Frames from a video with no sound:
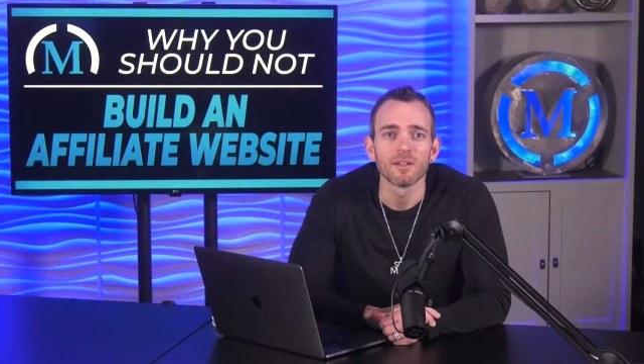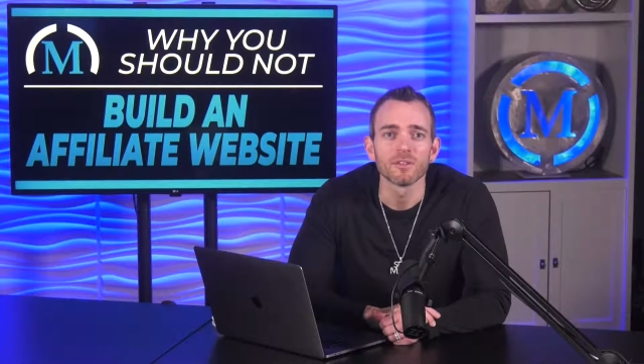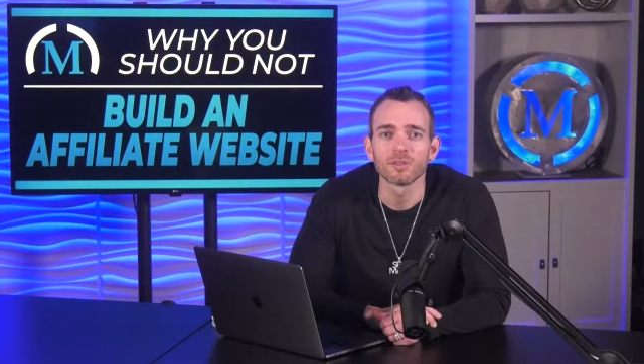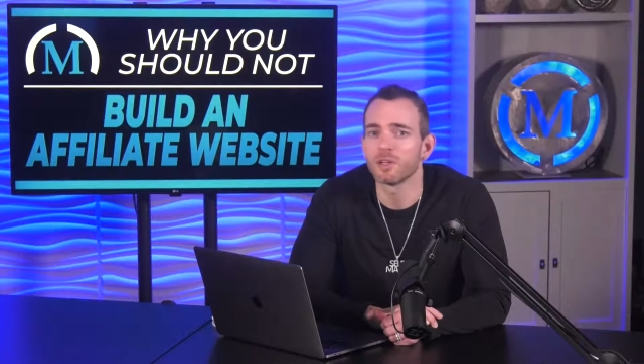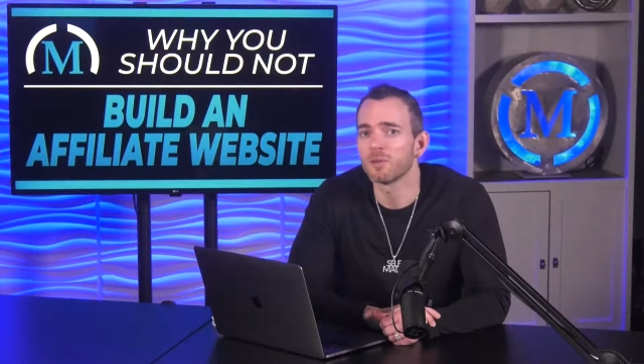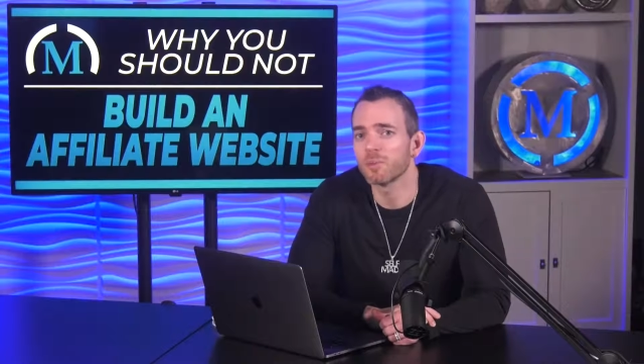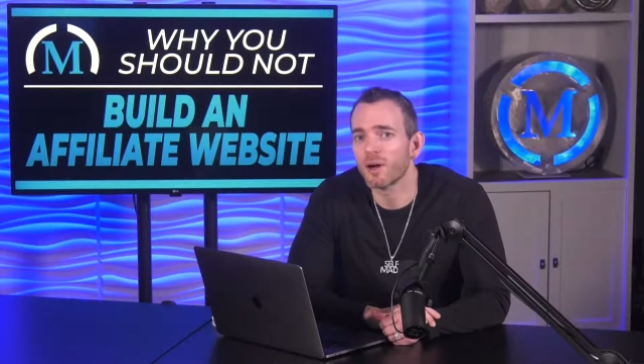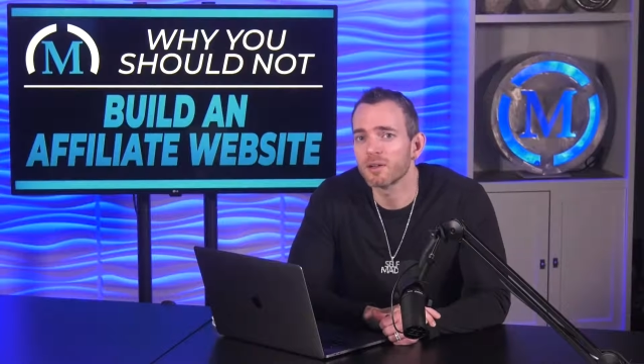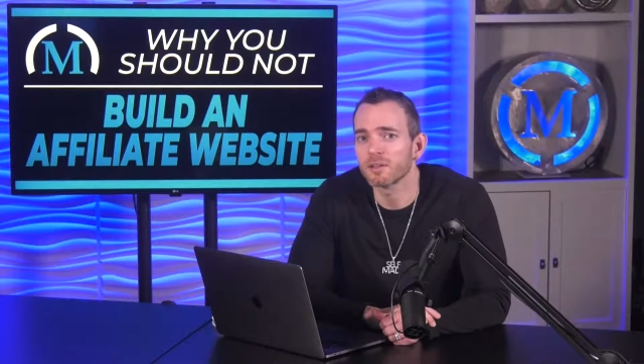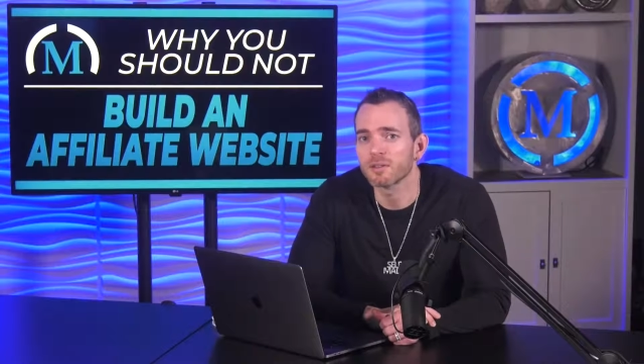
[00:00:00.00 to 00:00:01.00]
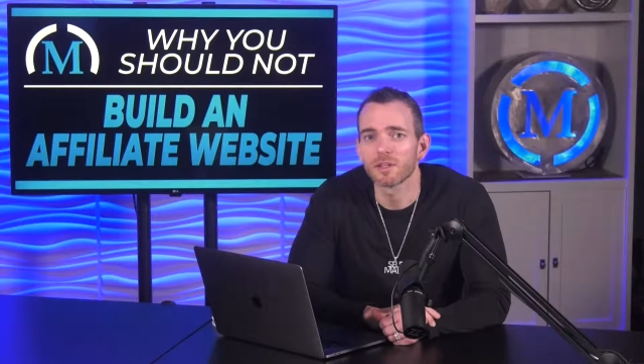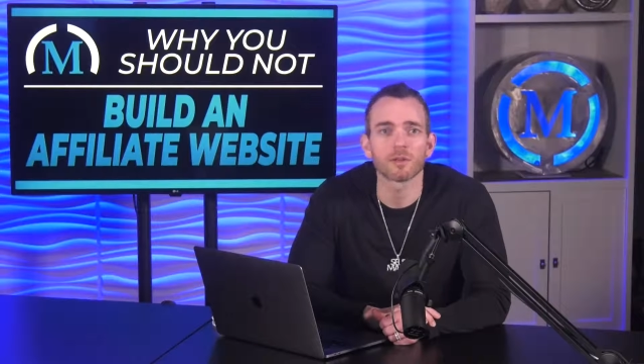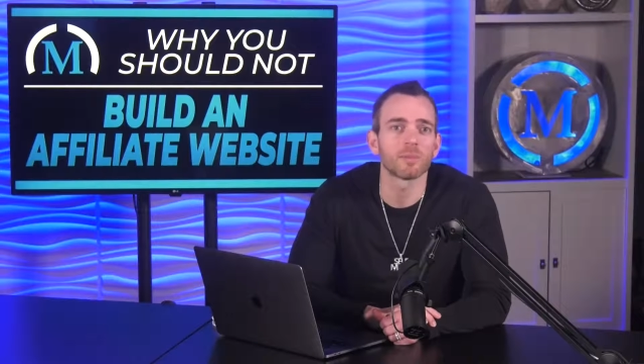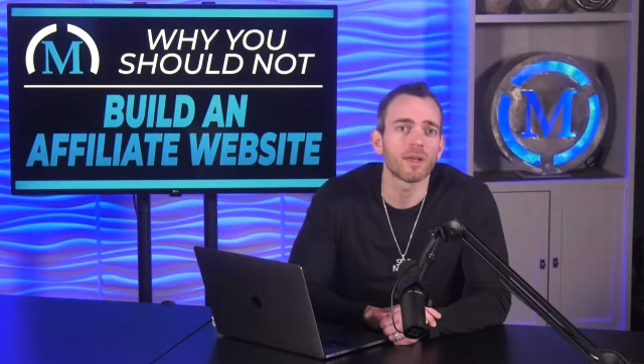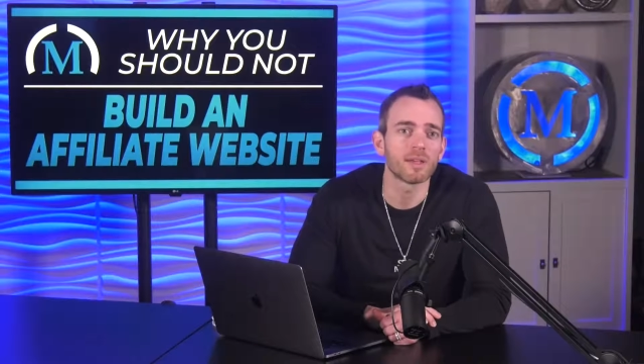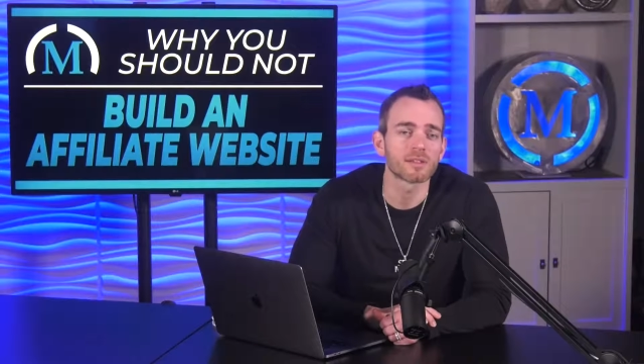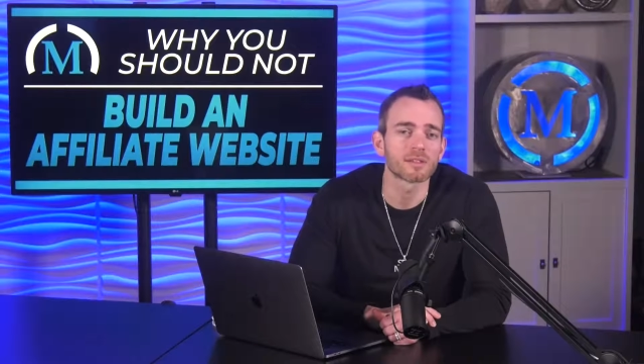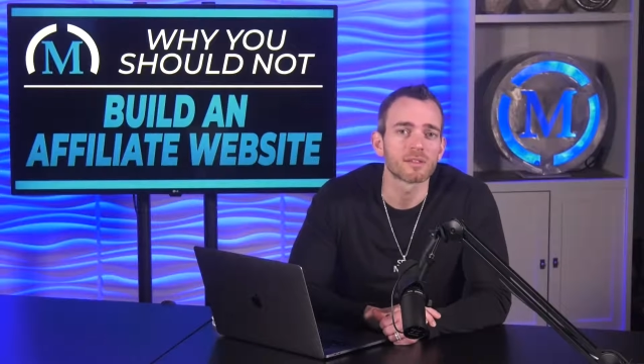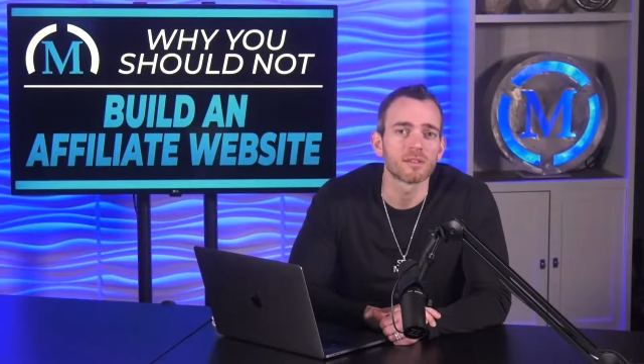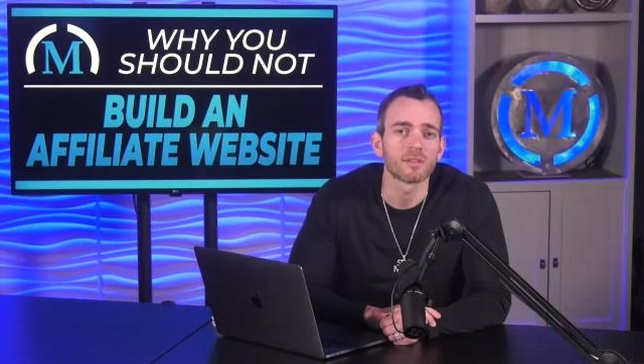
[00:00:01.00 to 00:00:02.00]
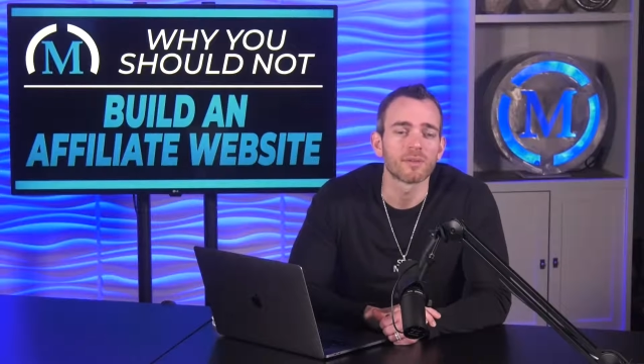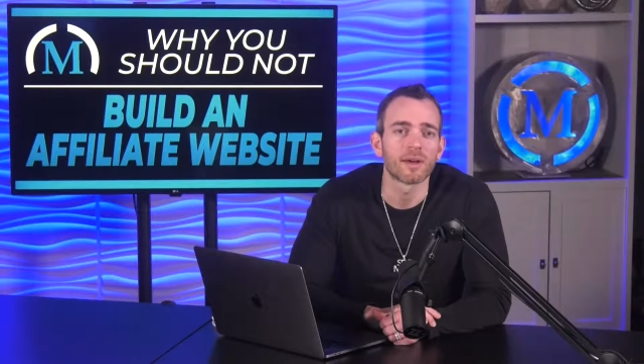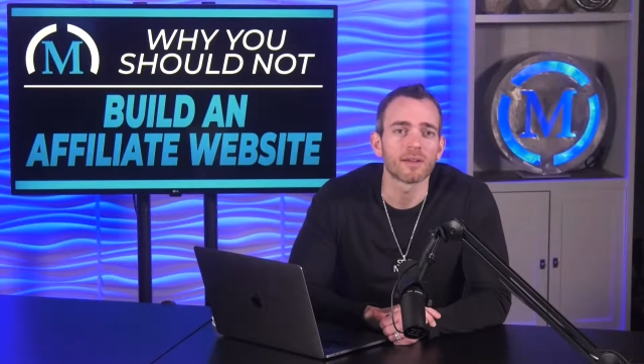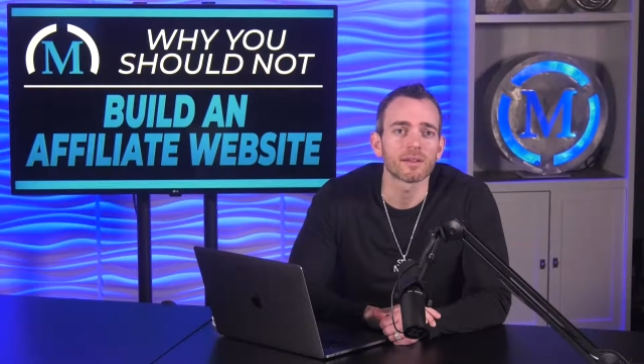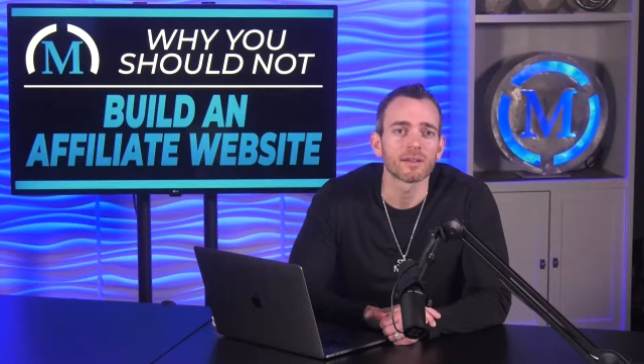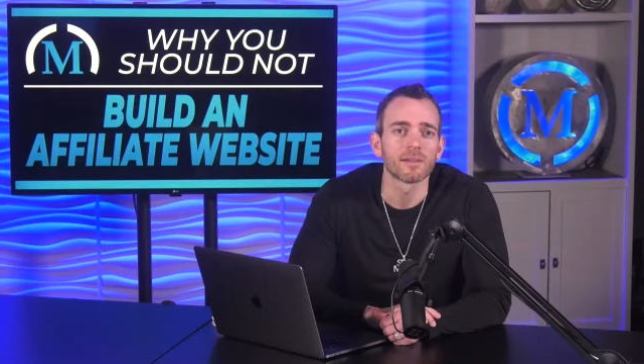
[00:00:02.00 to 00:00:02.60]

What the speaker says: to another product, another place, right?